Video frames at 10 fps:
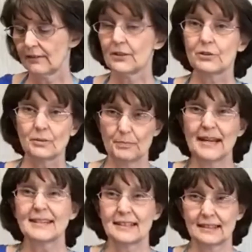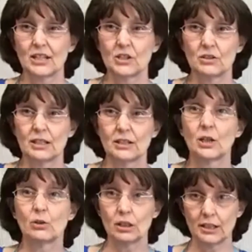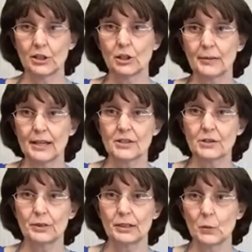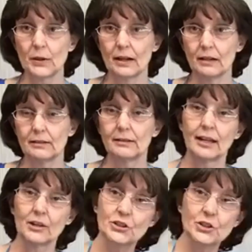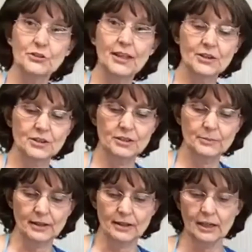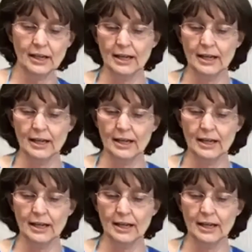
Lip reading: These are the basic things you need to know. Clean your piece really well, and I'll show you that in just a minute.